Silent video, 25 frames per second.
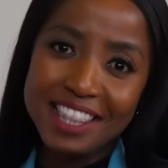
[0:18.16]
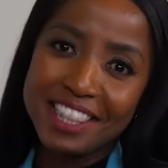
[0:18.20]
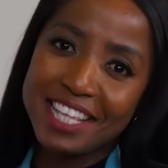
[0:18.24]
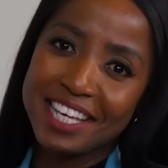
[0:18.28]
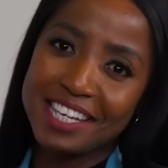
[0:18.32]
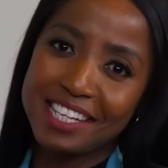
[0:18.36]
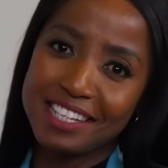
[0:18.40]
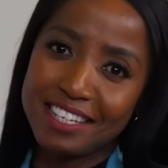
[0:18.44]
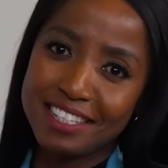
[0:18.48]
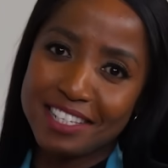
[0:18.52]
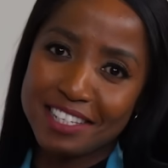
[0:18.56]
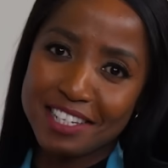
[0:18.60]
in
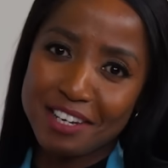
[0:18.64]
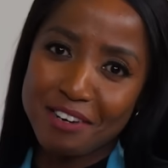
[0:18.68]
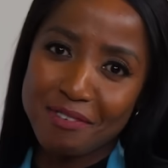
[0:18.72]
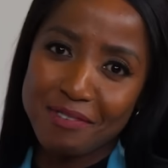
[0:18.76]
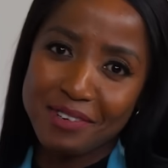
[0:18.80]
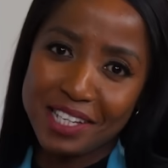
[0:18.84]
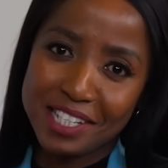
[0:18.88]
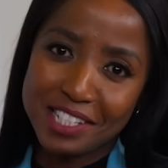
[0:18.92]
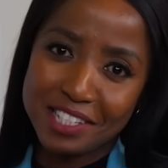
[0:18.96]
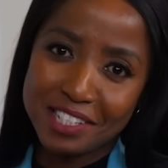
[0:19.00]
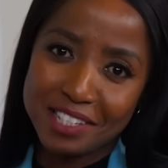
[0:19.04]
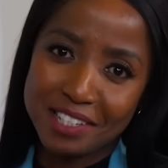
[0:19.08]
the Eastern
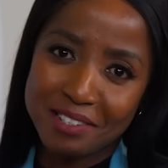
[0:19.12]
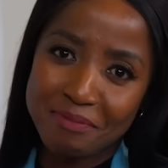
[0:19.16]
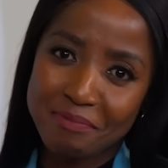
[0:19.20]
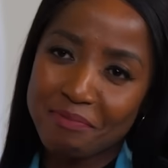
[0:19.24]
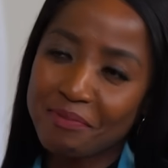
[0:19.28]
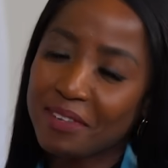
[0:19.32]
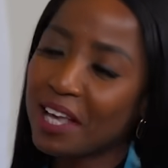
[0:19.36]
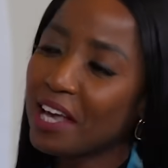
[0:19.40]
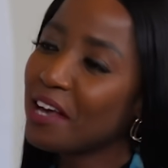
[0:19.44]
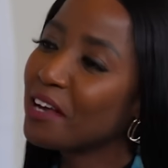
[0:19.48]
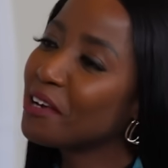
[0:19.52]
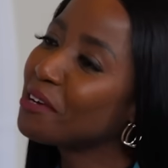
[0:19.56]

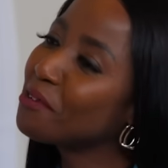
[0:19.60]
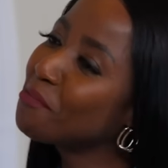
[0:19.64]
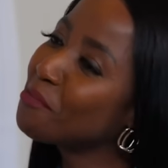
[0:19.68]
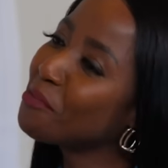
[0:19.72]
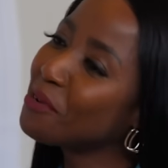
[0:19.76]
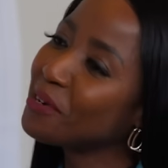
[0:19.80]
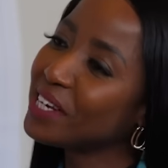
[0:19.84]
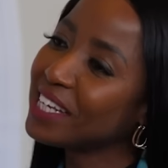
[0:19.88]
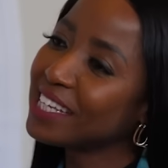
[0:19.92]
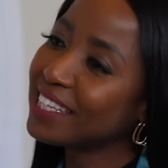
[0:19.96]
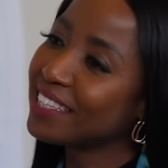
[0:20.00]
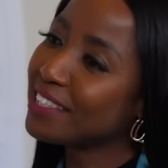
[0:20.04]
region. Good
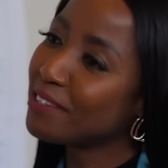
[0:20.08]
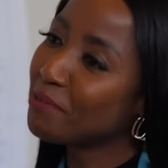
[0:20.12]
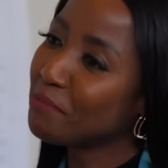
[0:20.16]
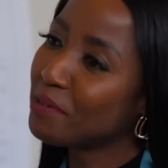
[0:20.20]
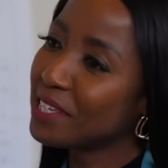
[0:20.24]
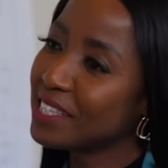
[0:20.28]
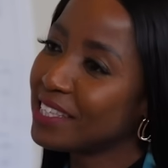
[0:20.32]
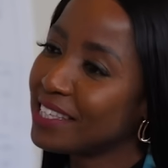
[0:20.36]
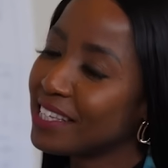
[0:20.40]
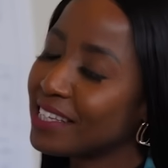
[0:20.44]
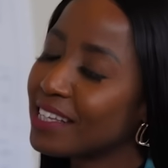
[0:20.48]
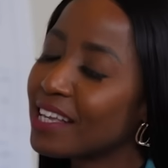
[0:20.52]
morning,
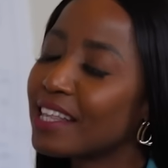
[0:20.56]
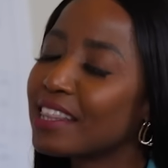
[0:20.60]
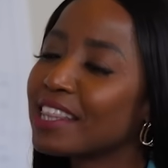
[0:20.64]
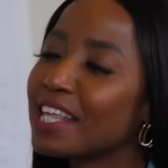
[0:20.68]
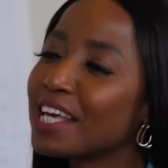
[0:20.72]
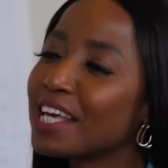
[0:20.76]
Siphesihle.